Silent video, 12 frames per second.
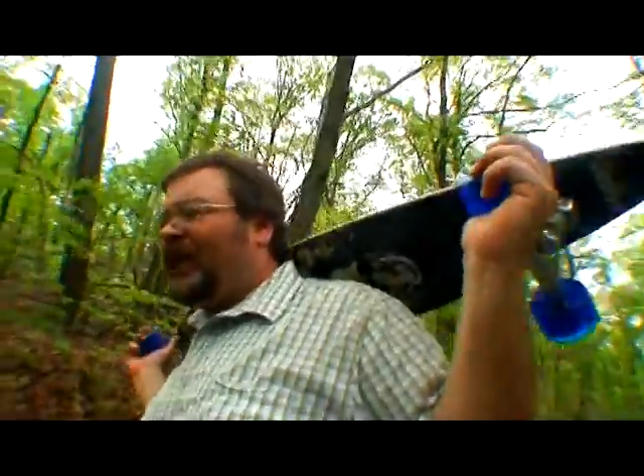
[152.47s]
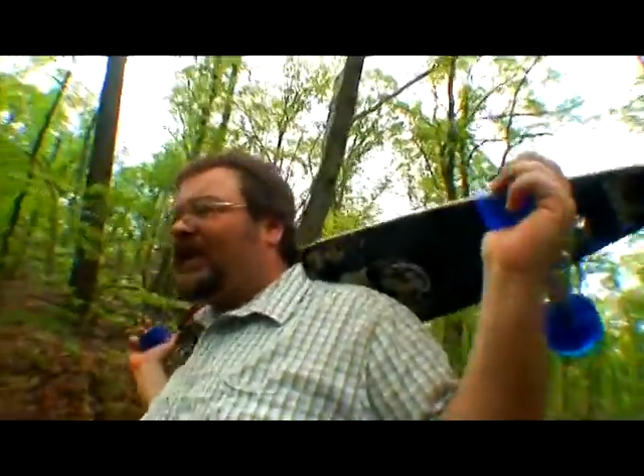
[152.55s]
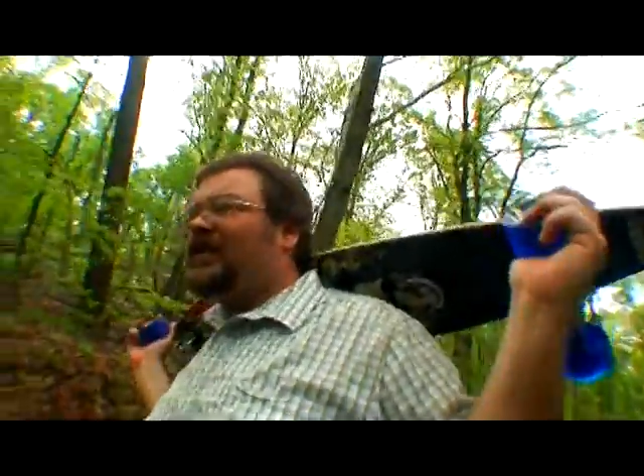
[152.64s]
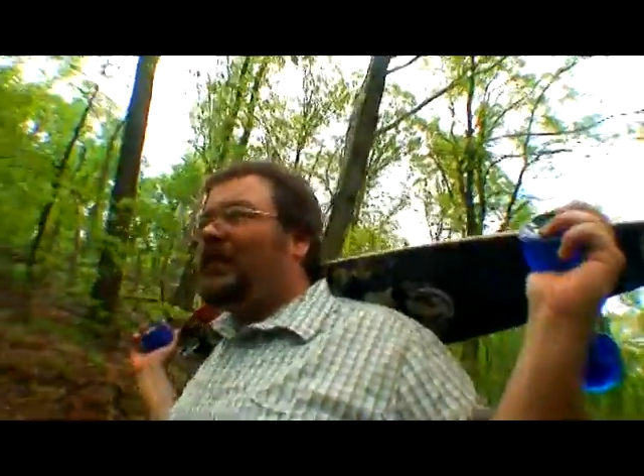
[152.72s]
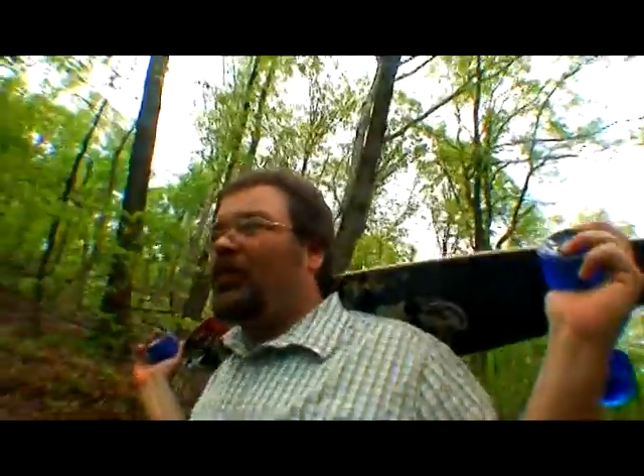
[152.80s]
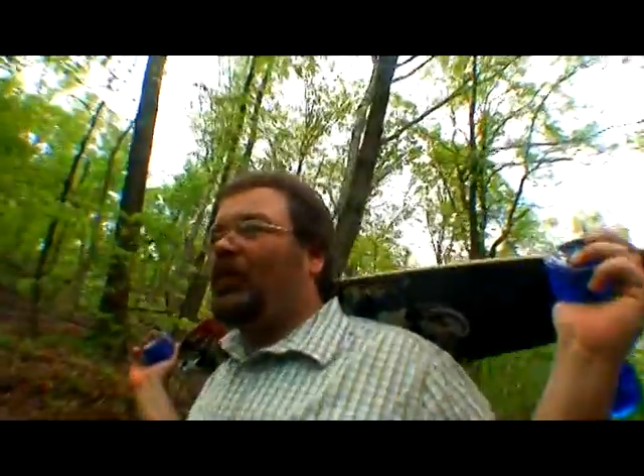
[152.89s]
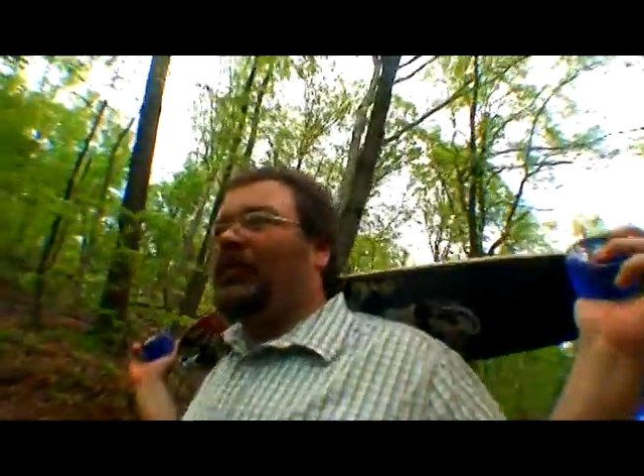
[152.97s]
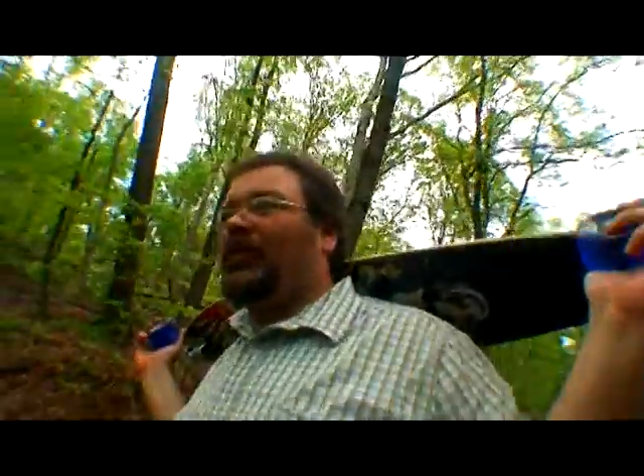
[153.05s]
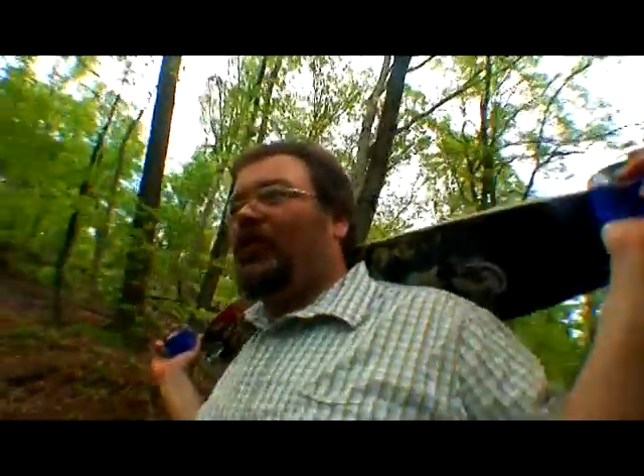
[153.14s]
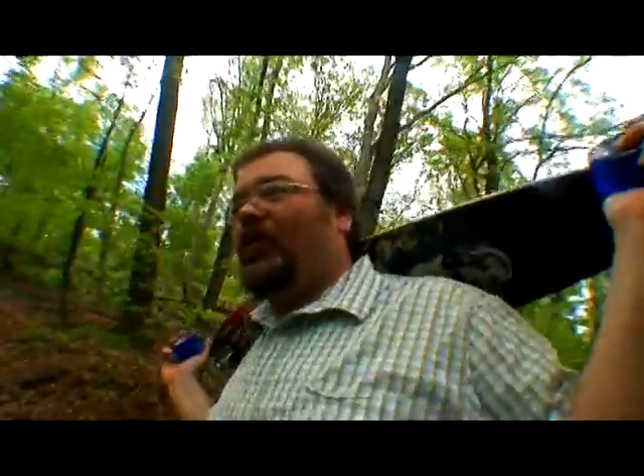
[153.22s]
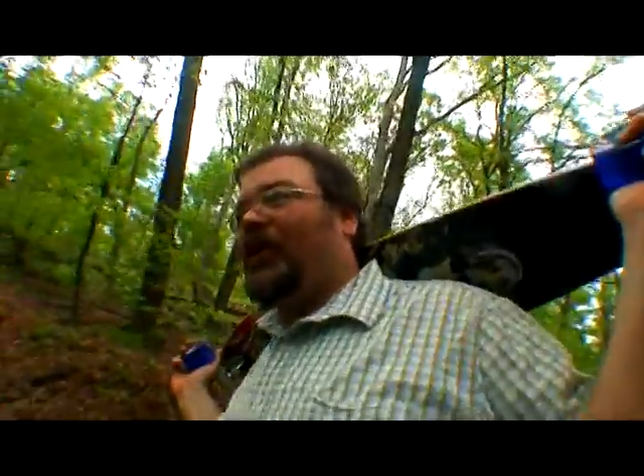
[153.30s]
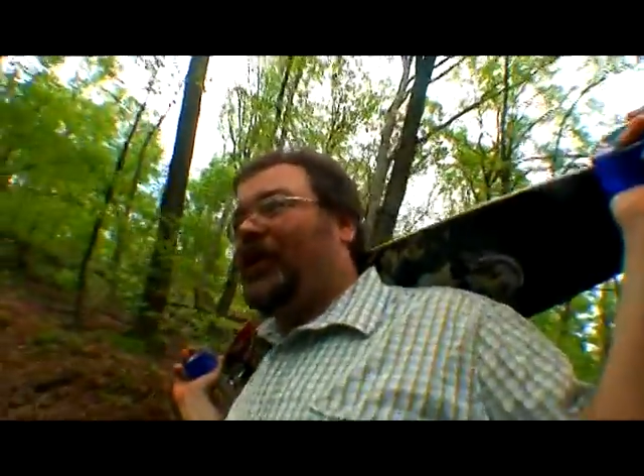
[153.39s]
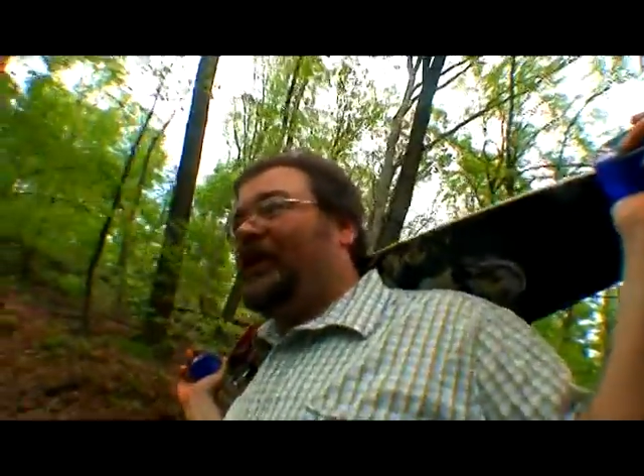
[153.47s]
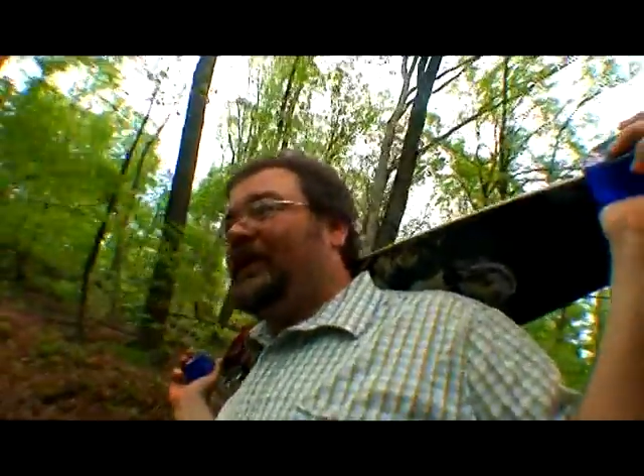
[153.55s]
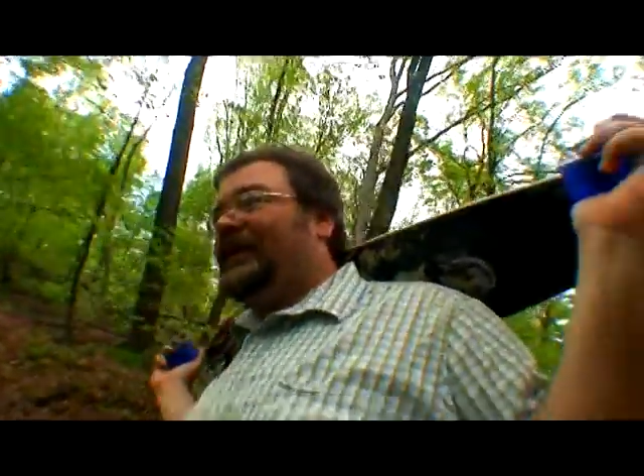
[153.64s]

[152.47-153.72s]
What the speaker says: start pouring more water.